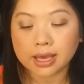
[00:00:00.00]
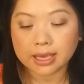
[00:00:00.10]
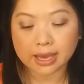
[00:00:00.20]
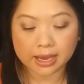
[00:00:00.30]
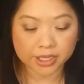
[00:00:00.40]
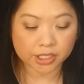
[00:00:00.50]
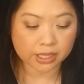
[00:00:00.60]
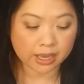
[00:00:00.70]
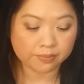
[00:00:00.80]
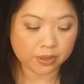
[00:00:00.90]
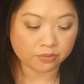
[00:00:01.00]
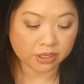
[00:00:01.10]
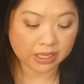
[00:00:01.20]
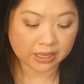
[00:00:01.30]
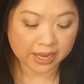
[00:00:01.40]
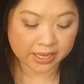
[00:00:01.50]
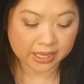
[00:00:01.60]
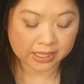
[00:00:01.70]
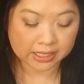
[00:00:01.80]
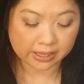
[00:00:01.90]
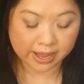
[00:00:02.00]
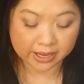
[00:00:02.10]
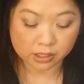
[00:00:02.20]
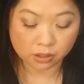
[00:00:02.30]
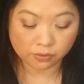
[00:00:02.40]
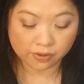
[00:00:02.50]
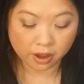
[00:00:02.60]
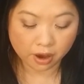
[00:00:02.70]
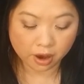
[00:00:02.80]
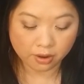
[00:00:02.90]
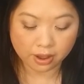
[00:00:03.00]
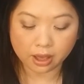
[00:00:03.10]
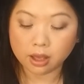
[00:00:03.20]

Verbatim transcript: yeah, I just have been really liking this line so far.